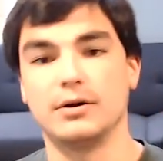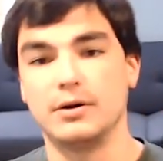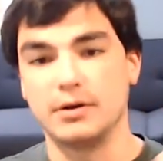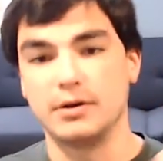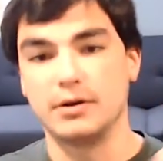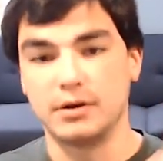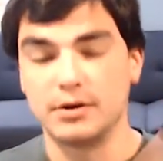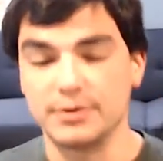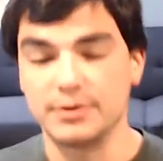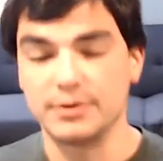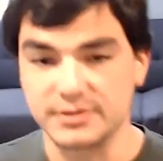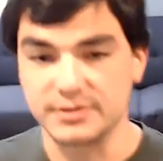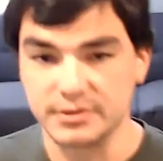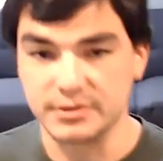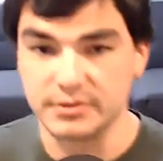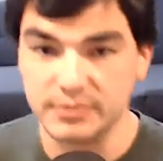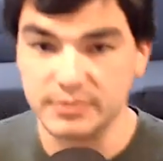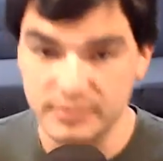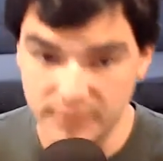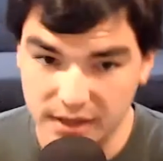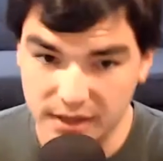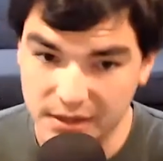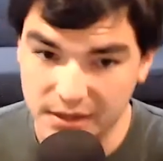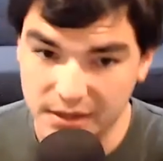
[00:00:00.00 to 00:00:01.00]
Also,
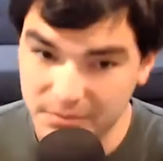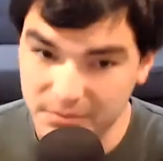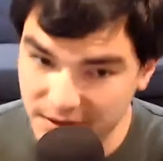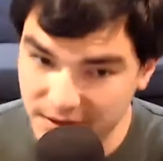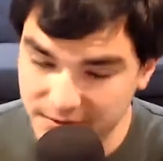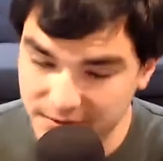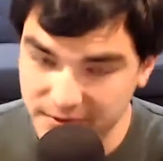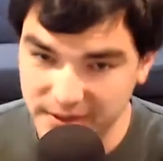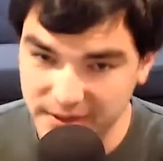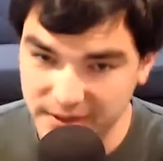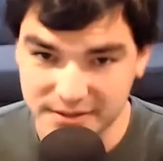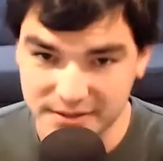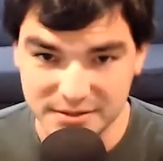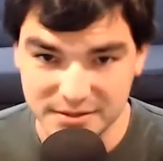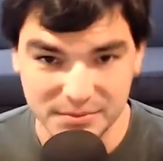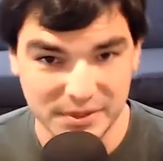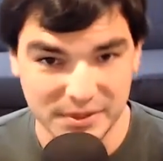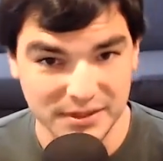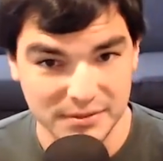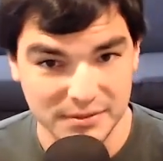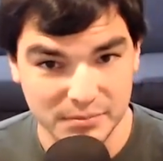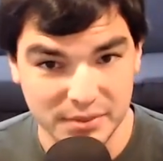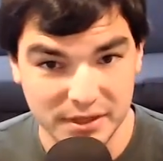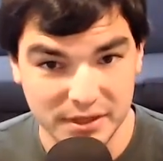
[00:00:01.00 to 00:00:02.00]
I forgot to make
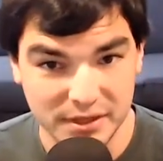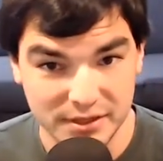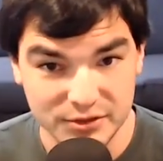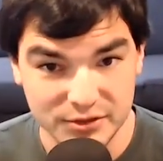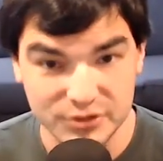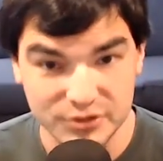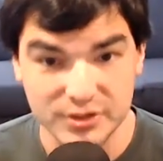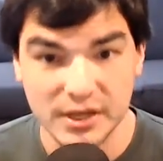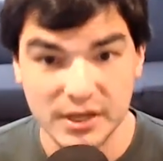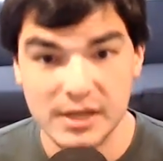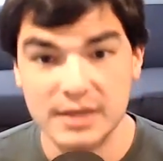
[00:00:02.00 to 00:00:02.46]
a pitch.